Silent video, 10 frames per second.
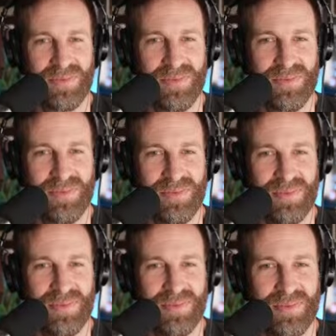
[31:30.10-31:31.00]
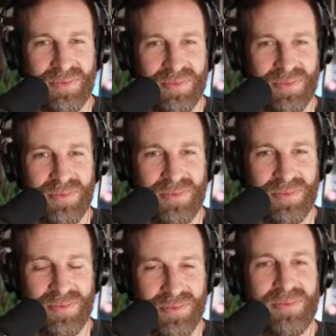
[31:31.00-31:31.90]

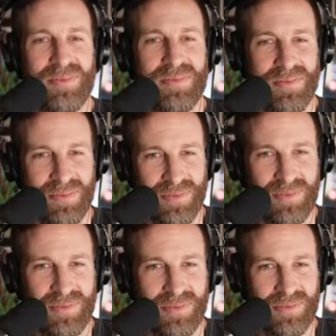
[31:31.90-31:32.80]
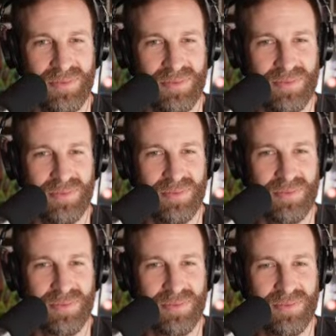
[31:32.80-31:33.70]

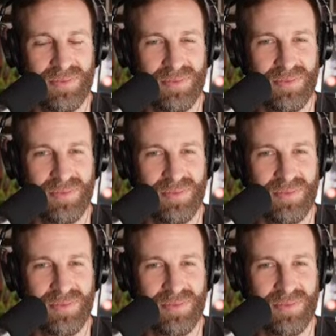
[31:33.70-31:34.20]
This person isn't speaking.